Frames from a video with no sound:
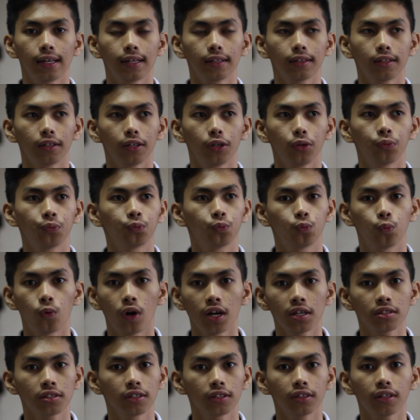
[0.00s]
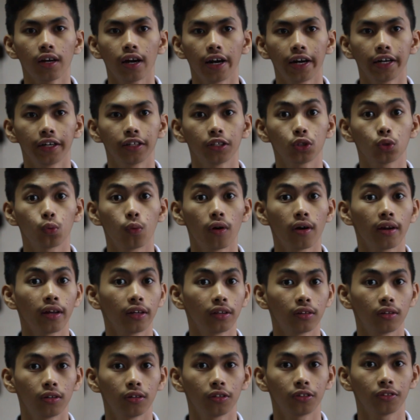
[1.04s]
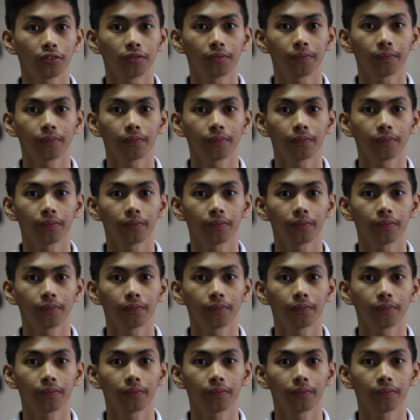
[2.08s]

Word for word: that it wasn't hard as what I thought.